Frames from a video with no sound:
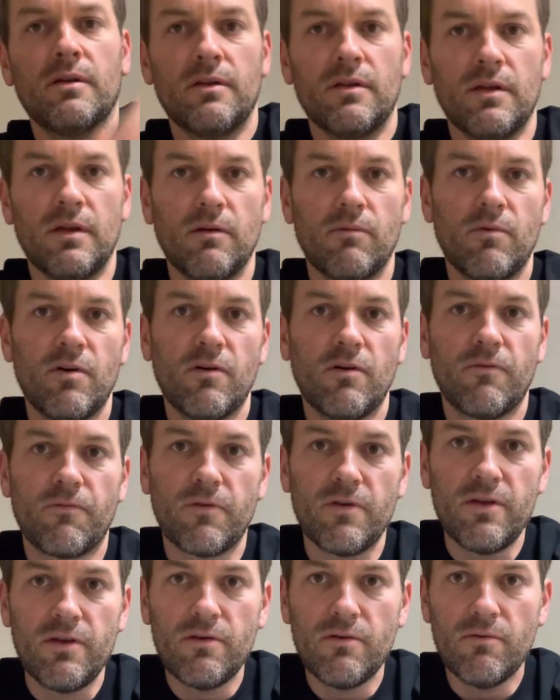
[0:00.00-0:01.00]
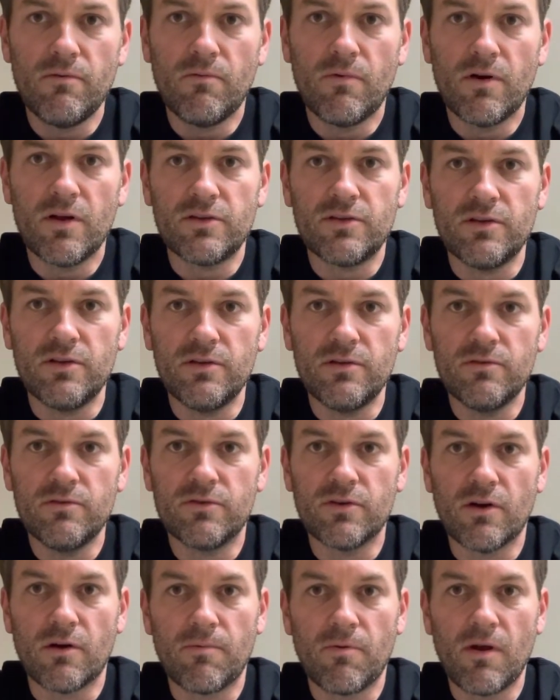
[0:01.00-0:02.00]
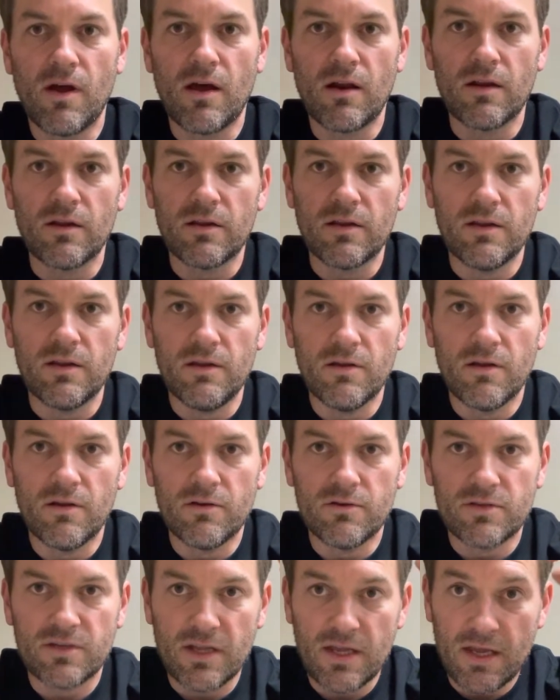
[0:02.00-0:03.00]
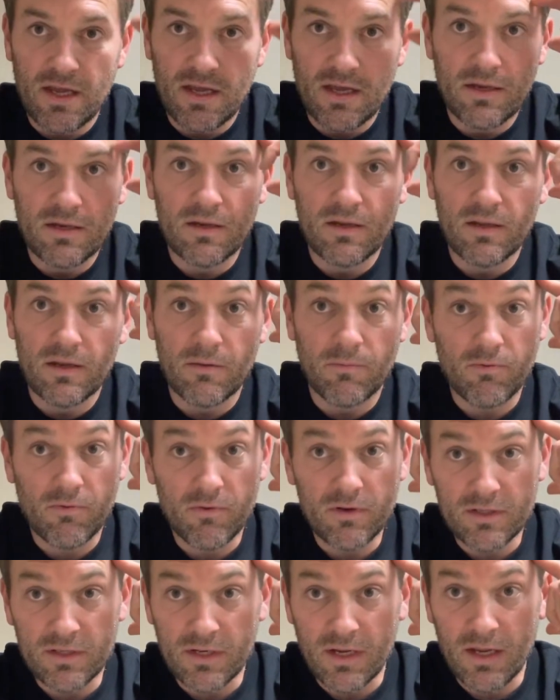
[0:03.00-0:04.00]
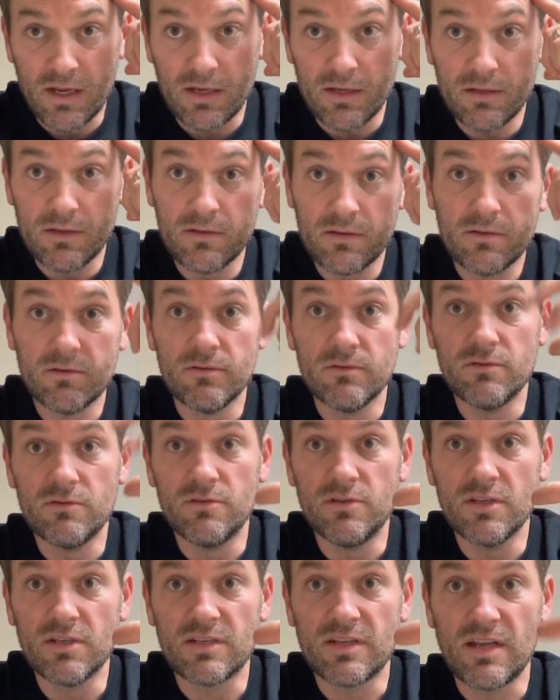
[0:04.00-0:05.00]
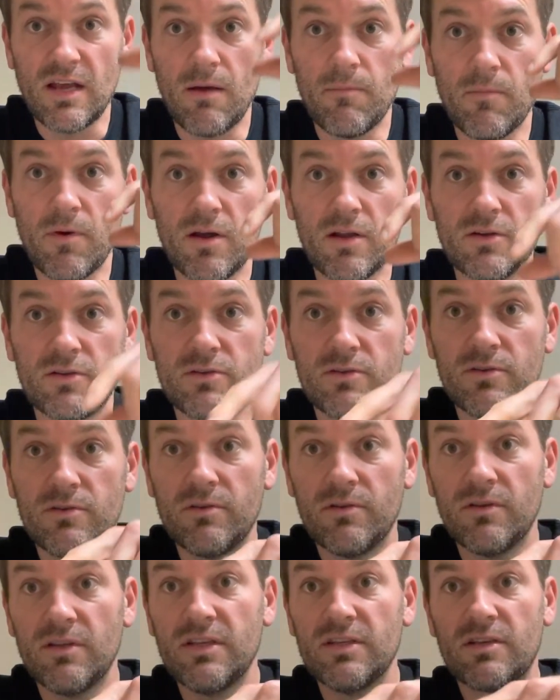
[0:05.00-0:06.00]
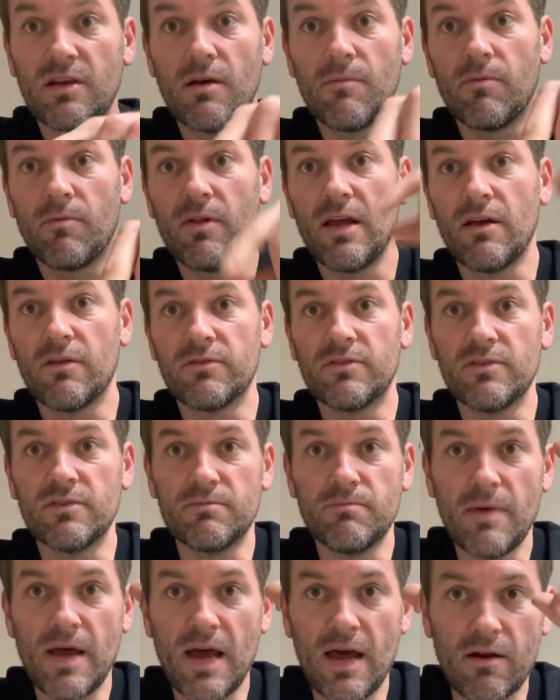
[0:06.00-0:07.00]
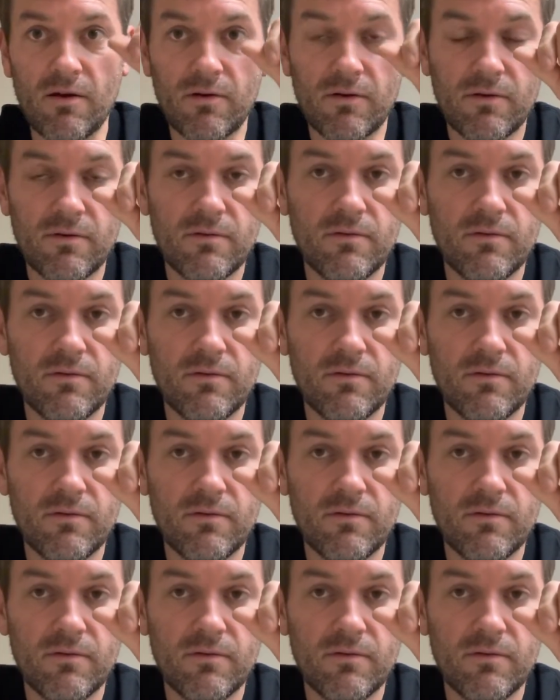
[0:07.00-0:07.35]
It will for you once you use our product and you understand and appreciate just how much these couple ounces matter.